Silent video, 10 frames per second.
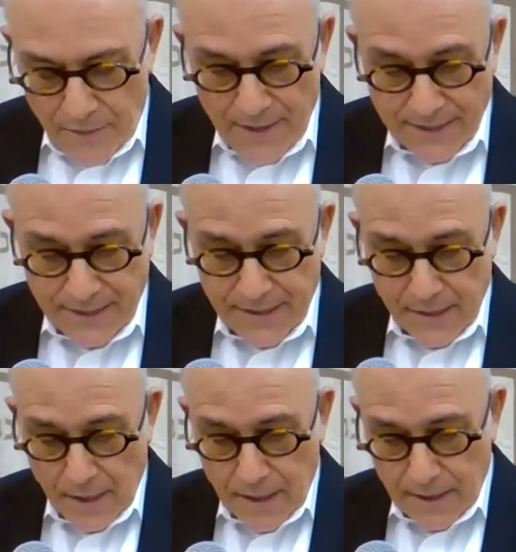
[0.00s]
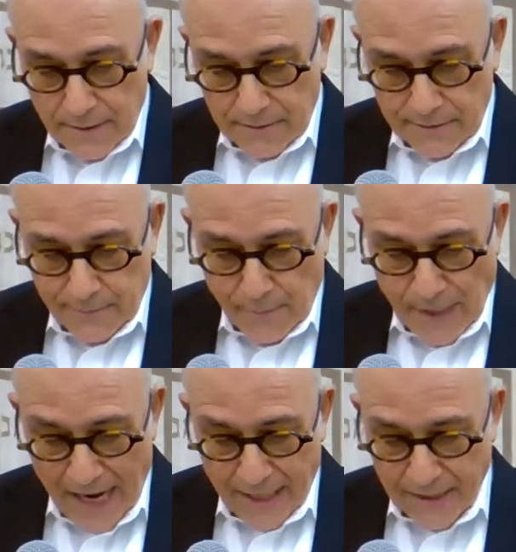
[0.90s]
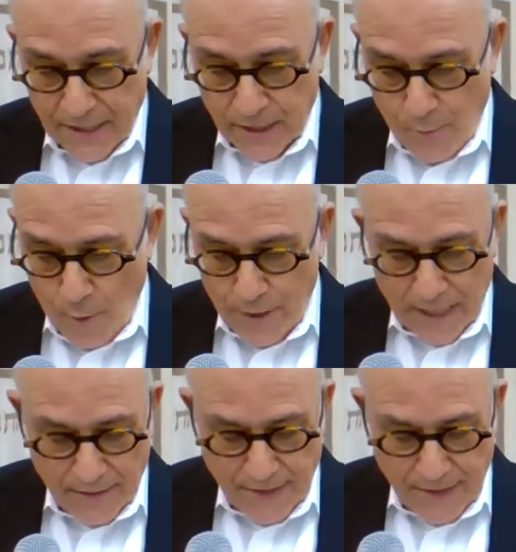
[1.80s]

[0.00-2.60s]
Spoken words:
This text is quoted